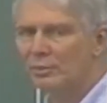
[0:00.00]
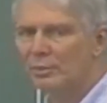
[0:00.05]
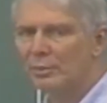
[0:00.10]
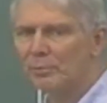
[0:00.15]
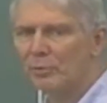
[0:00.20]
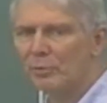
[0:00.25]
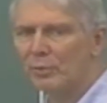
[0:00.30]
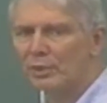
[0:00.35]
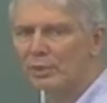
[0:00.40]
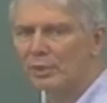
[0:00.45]

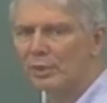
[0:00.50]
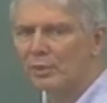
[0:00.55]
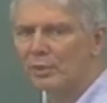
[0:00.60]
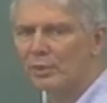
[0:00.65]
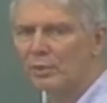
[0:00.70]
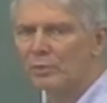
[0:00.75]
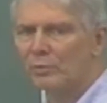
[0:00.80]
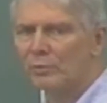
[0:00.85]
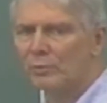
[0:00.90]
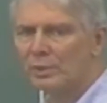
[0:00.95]
at
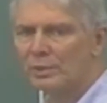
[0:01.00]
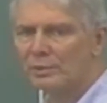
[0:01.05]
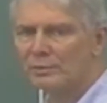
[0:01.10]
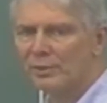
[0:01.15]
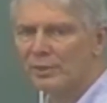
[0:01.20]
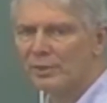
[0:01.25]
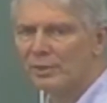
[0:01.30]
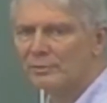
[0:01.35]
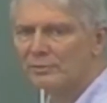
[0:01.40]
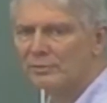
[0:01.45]

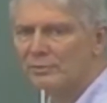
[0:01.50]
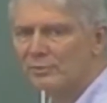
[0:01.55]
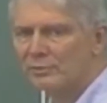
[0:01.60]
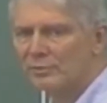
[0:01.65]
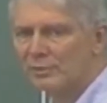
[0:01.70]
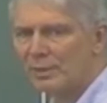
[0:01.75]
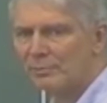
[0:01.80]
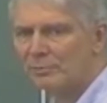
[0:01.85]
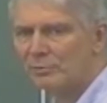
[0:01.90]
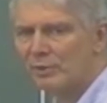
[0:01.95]
0.001
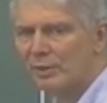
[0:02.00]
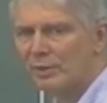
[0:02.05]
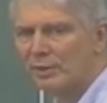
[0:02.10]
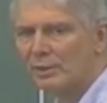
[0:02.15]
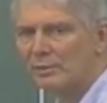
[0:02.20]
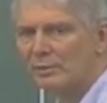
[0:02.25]
time second